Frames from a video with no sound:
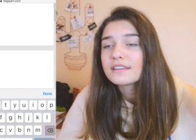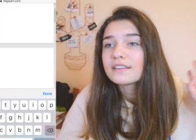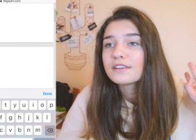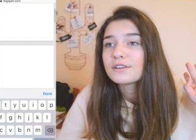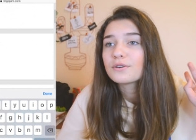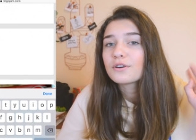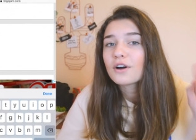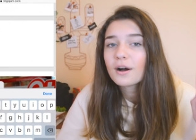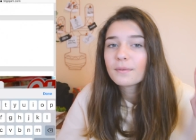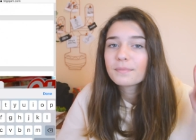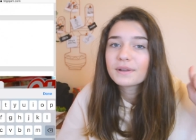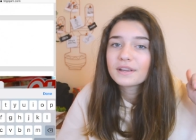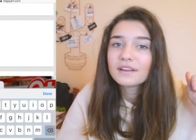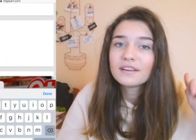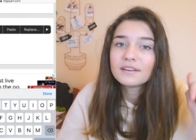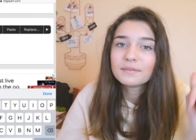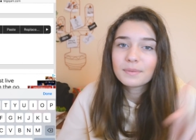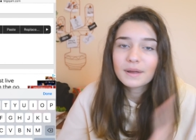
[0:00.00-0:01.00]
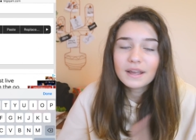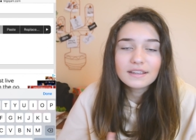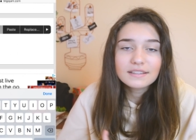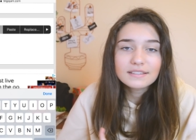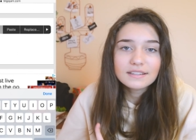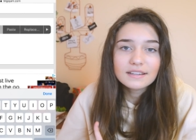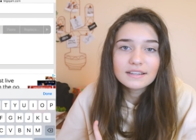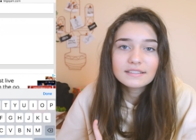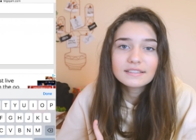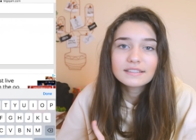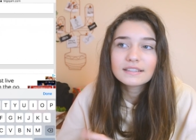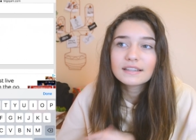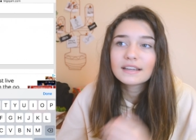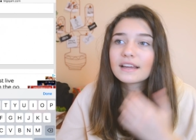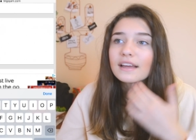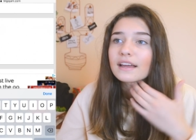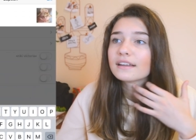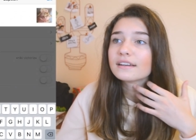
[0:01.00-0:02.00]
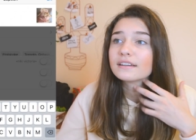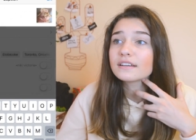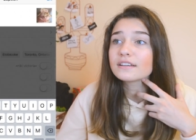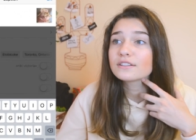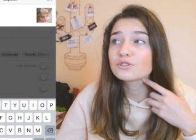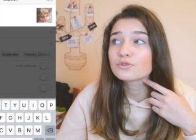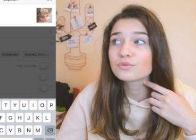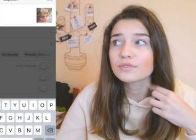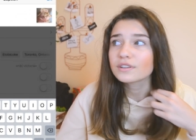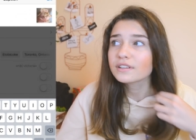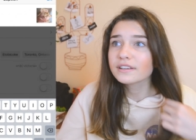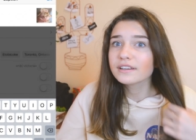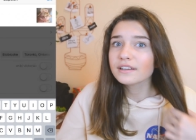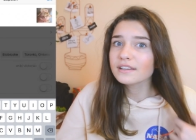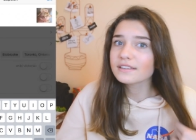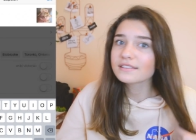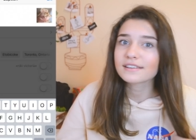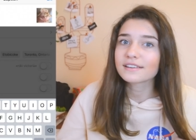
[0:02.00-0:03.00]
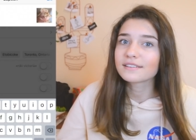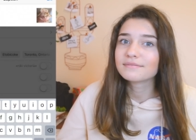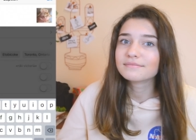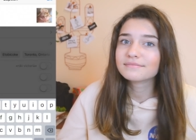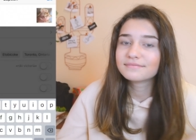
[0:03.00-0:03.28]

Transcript: and then you copy and paste it, and it's really easy.